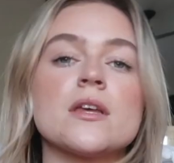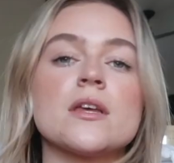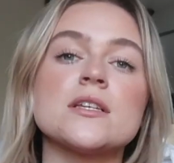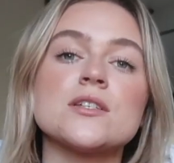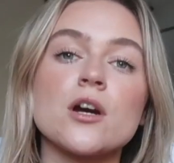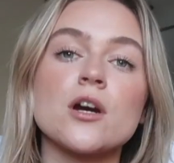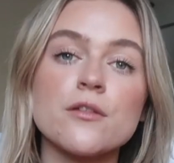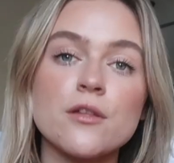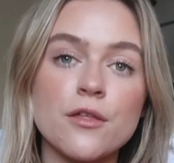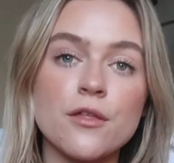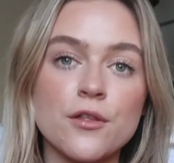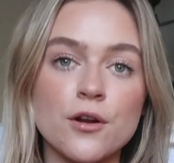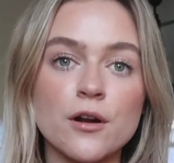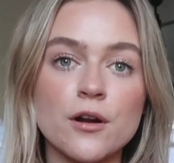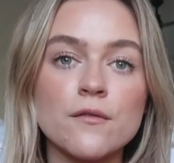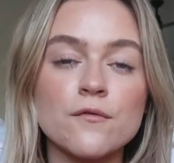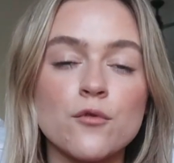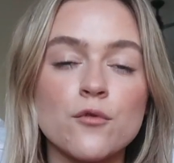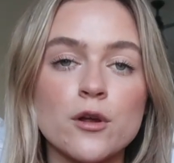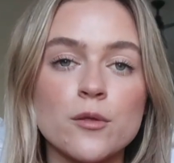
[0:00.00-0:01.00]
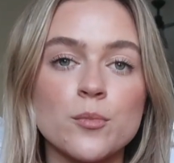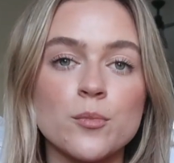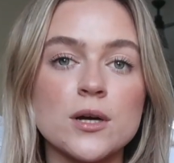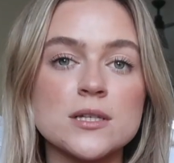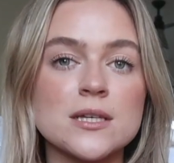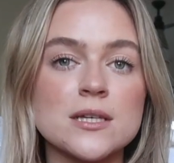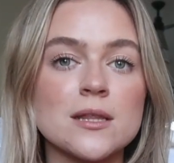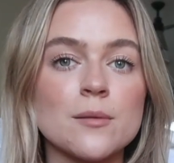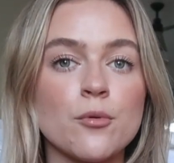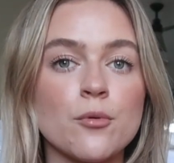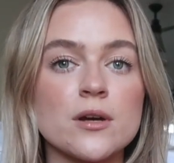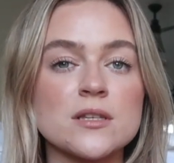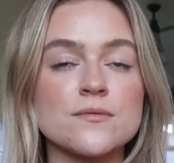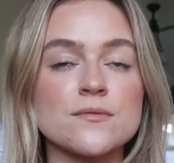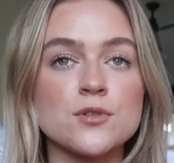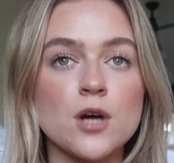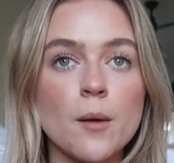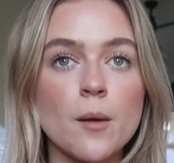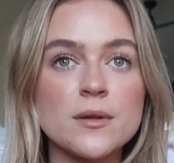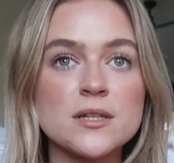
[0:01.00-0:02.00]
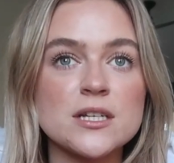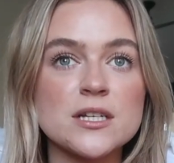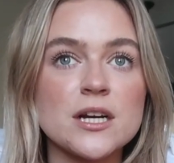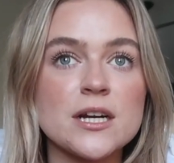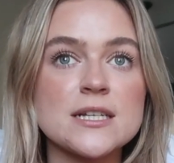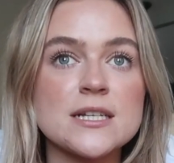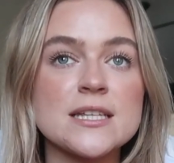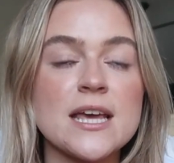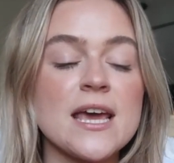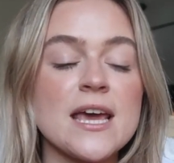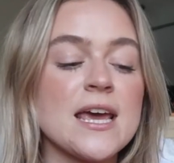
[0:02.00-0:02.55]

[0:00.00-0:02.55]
These are the 3rd and 4th books in the Boys of Tommen series.